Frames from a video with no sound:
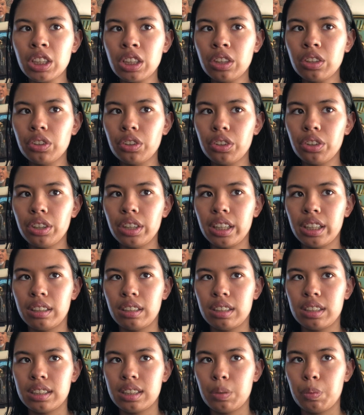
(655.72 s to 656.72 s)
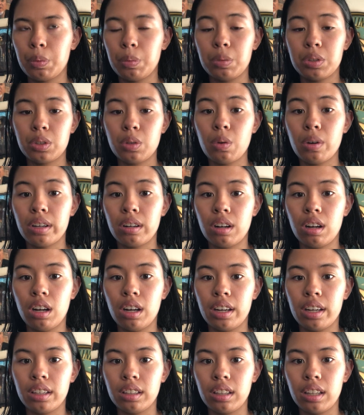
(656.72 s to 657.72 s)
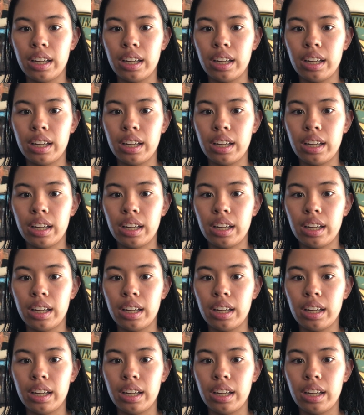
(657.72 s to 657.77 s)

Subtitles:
learning things of what was going on,